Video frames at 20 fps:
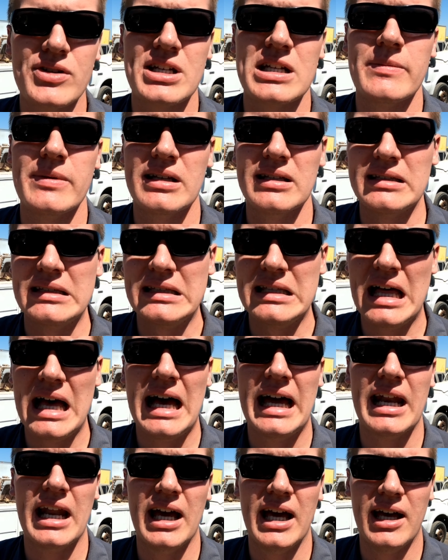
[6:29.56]
There's going to be a
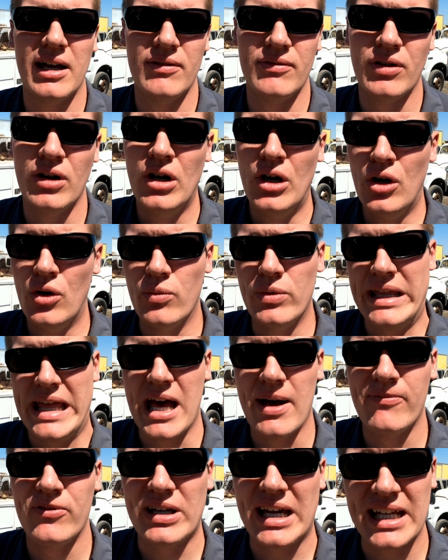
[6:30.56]
lot of really
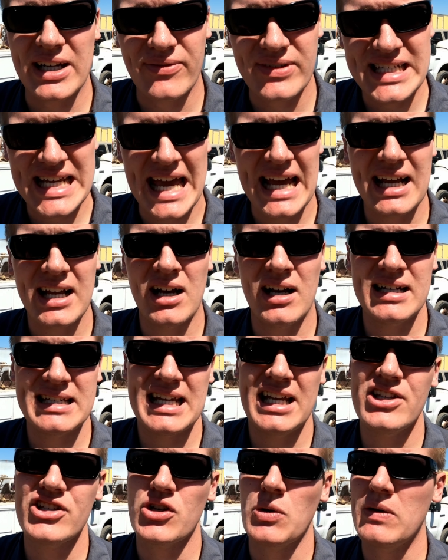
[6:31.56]
helpful kind of tech
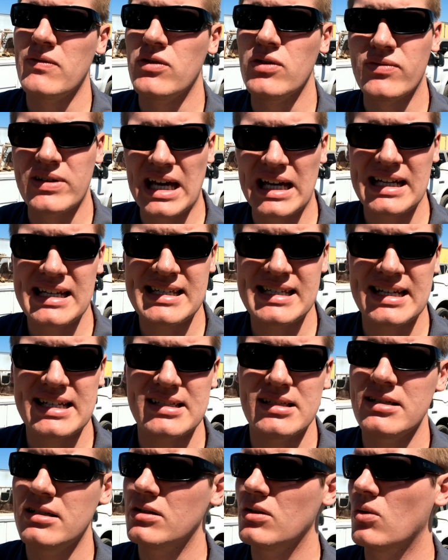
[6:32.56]
content. So if you've got a 6
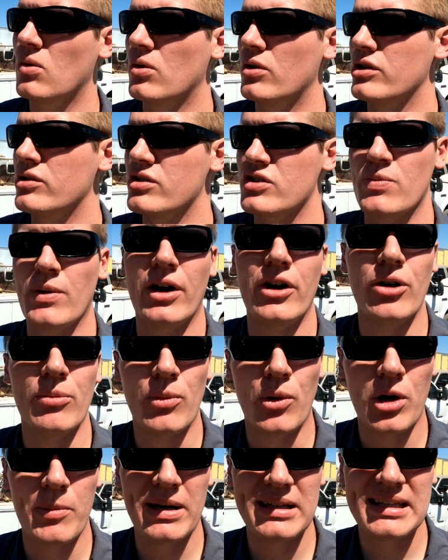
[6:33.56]
liter or you just want to know
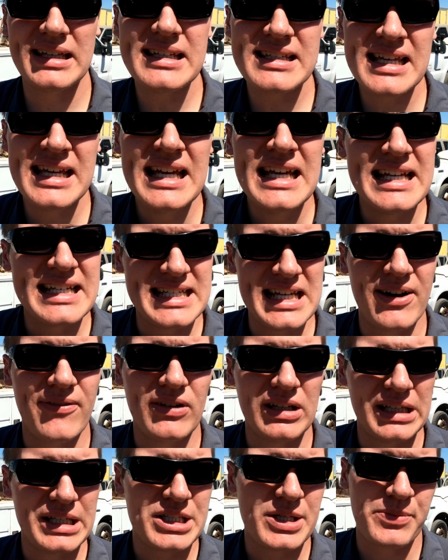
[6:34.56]
more about these,
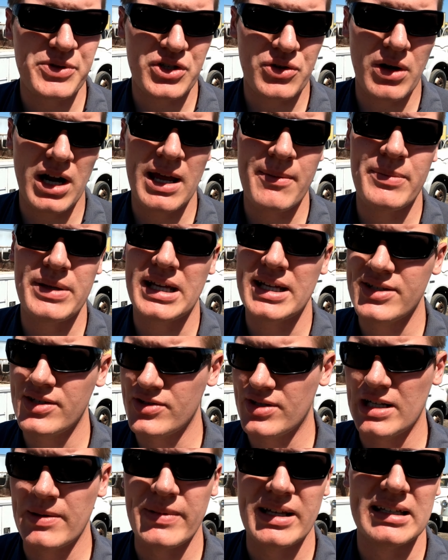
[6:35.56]
definitely subscribe, because
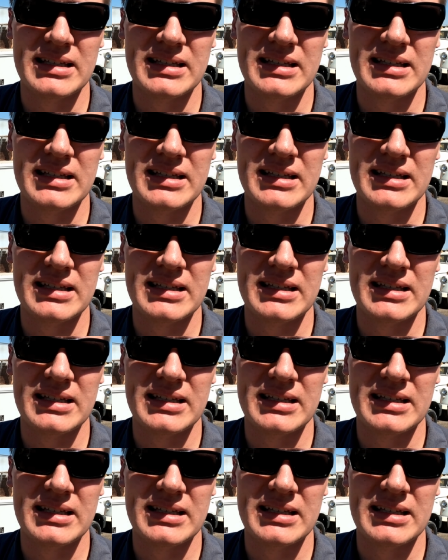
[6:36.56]
there's going